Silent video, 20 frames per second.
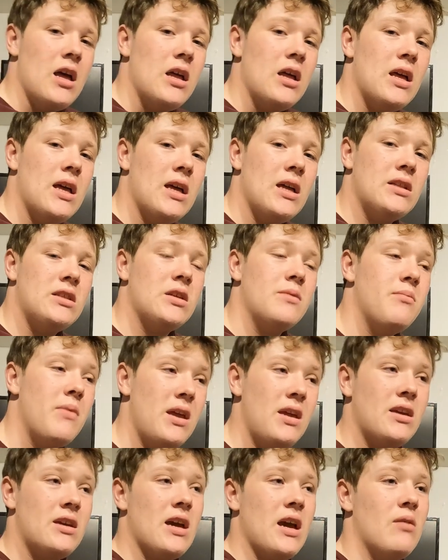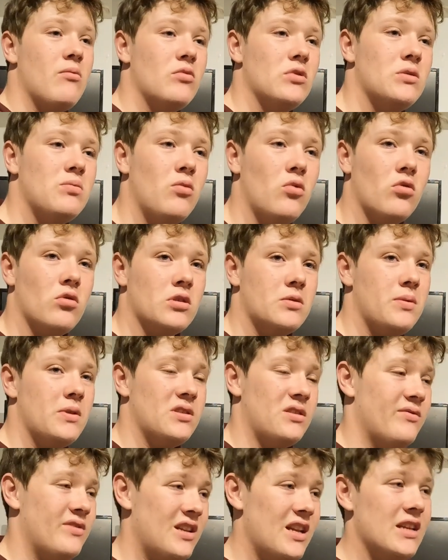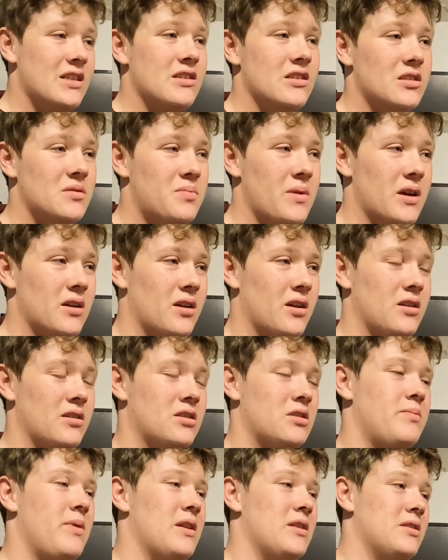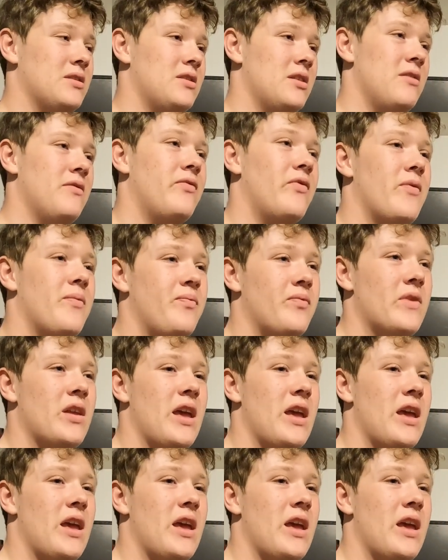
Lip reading: To make cameras more expensive and less expensive,